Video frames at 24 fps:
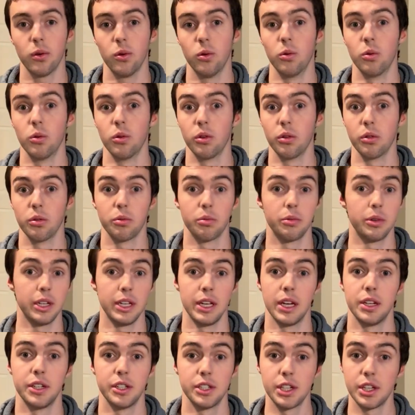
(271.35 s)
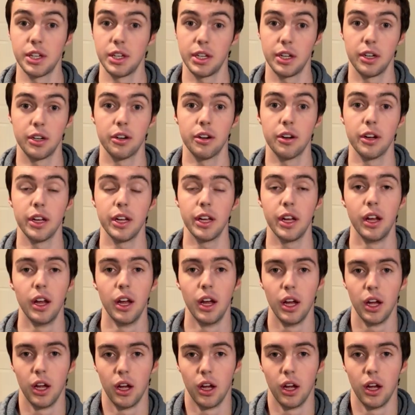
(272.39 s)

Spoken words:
or re-engineer it.